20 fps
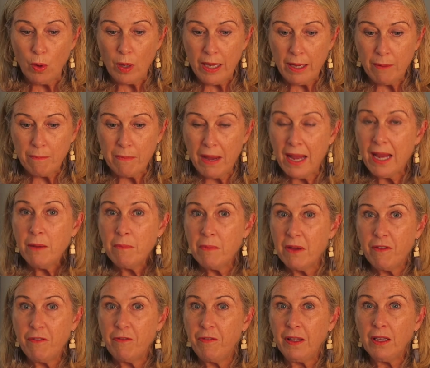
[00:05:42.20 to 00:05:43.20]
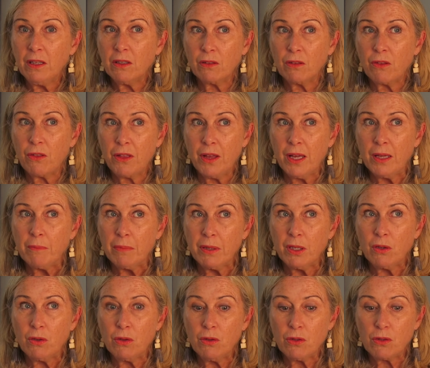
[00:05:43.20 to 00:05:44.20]
it made me feel that
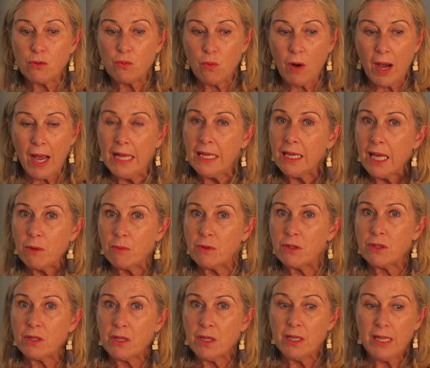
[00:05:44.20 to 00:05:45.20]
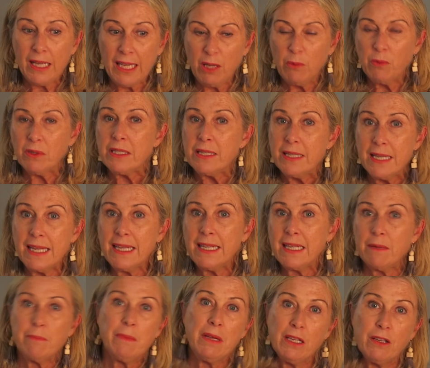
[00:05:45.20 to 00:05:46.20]
because while he was
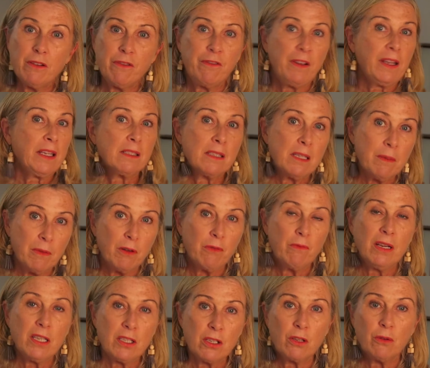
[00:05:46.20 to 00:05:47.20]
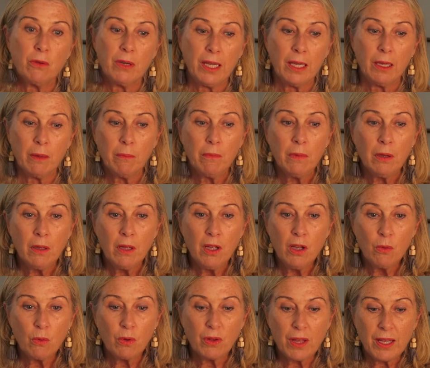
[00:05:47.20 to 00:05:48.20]
needing me to fix him and rescue him,
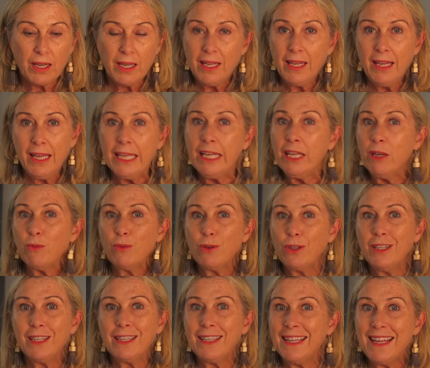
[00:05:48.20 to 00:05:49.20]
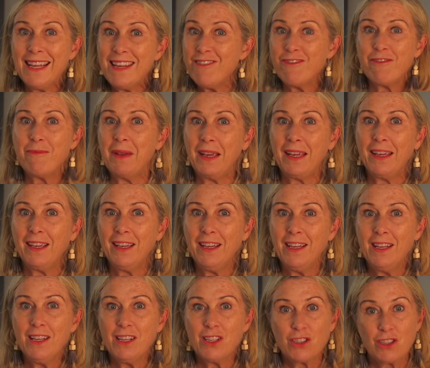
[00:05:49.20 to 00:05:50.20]
well then he wouldn't leave me.
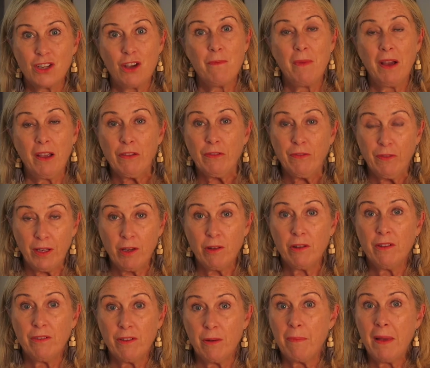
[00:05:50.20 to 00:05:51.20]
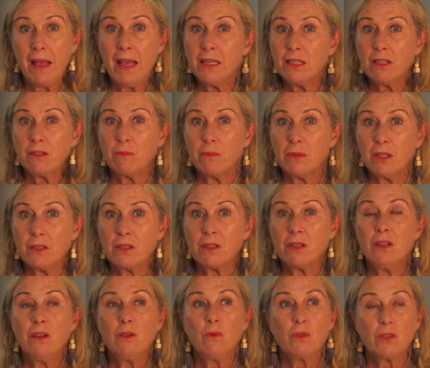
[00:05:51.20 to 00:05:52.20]
So my fear of abandonment
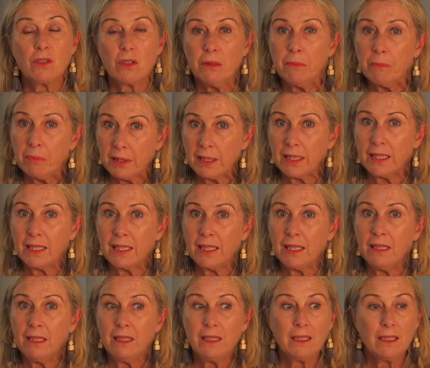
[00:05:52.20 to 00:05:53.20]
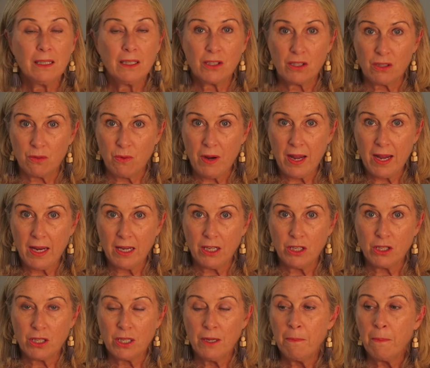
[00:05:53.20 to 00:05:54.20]
was completely
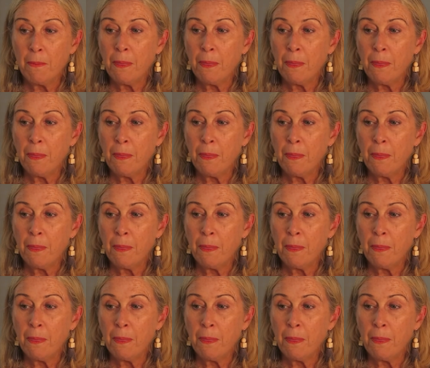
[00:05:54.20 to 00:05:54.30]
assuaged.